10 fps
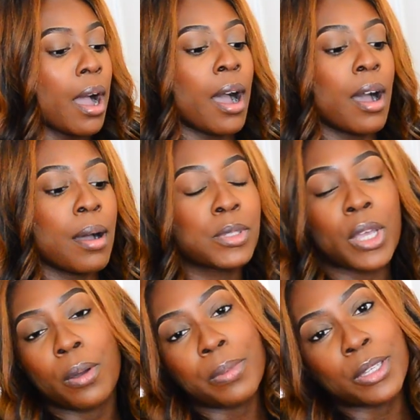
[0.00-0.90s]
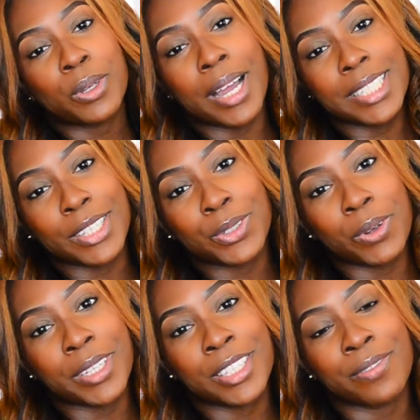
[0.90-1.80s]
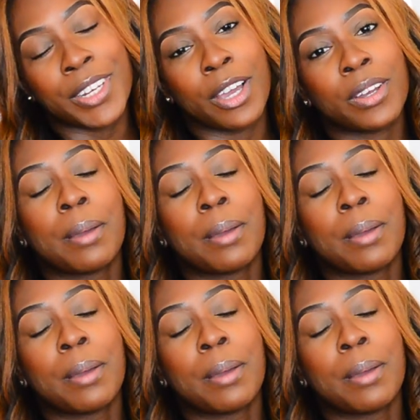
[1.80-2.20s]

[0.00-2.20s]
Um, so I hope that you guys enjoyed this video.